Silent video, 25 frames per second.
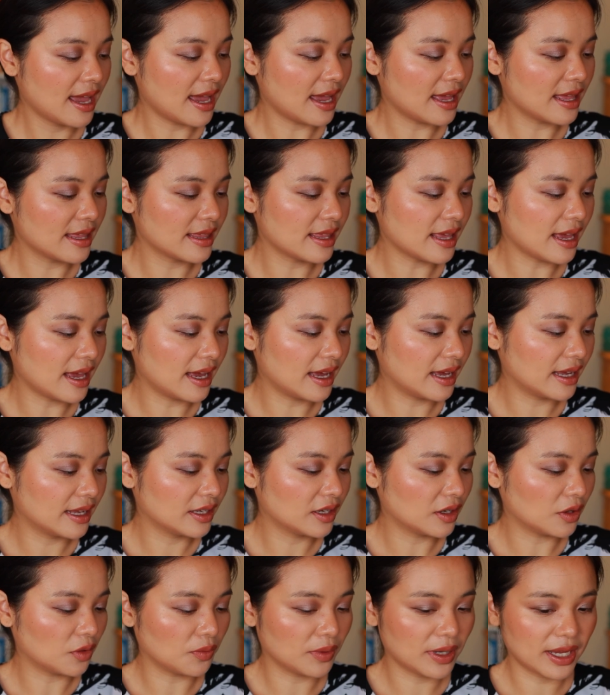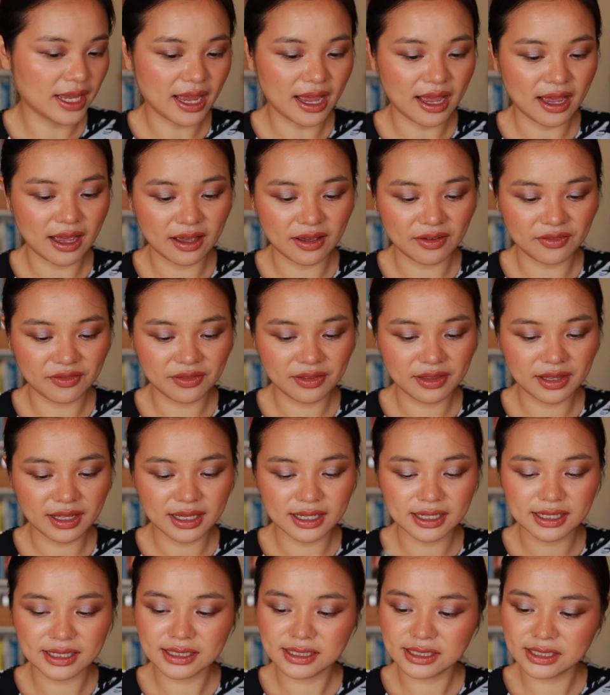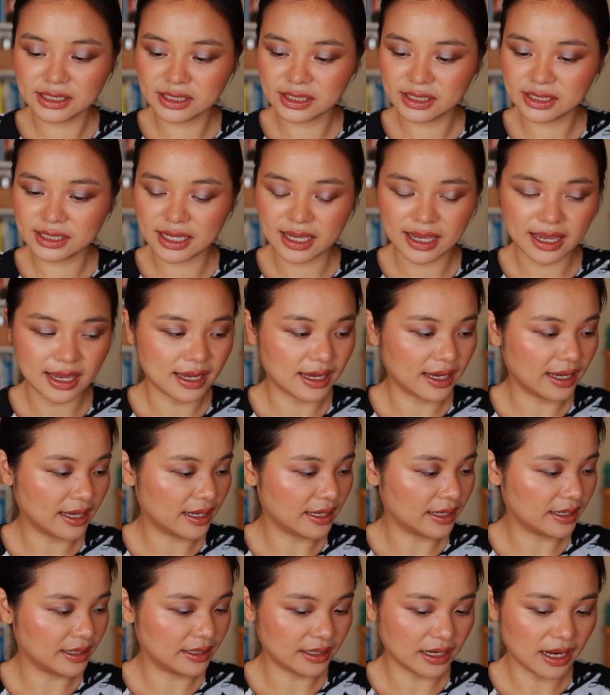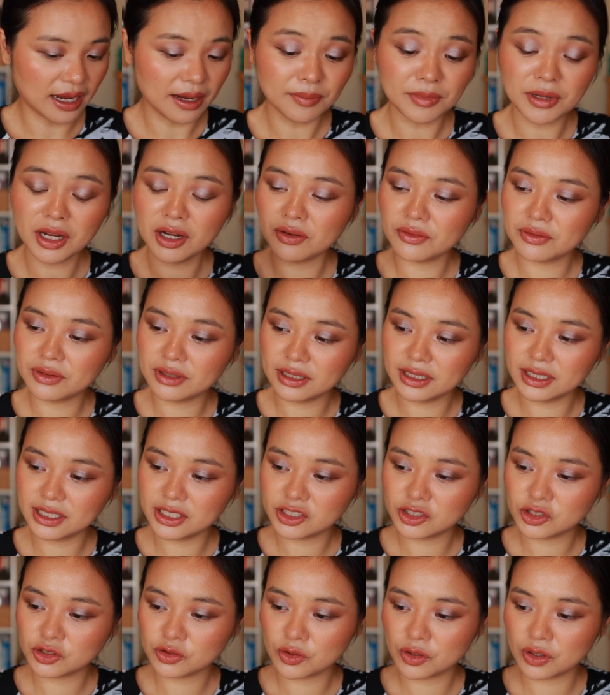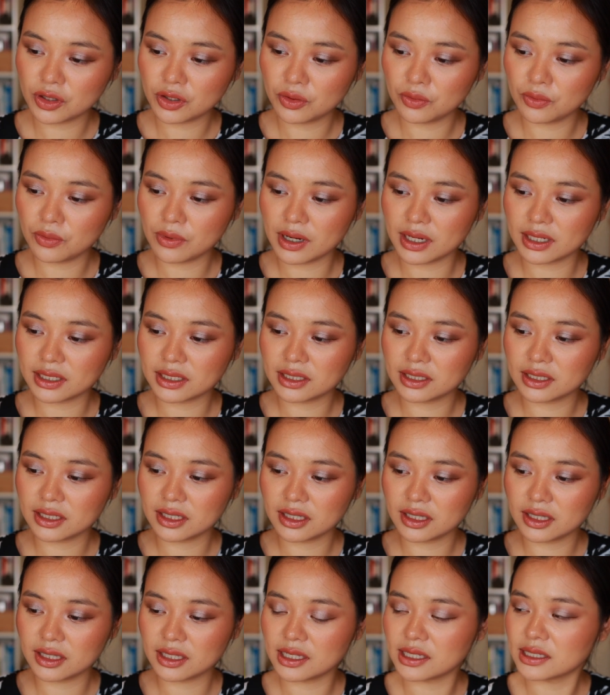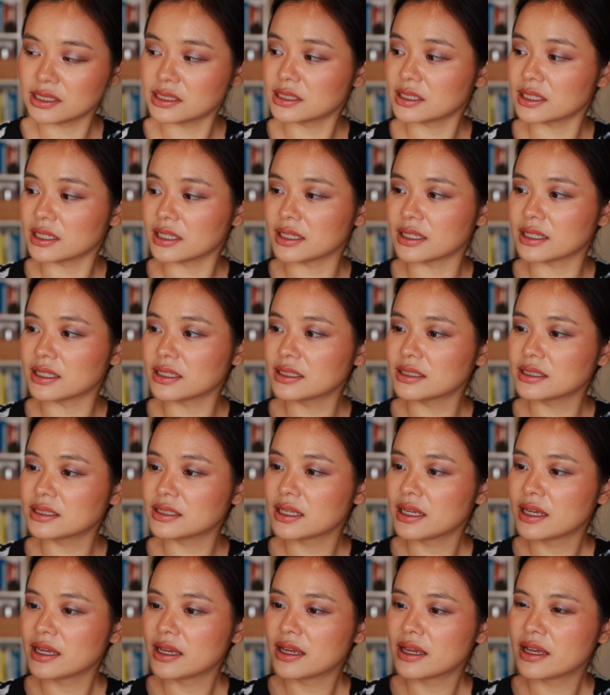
And then we have this, and I'm not really sure what this is.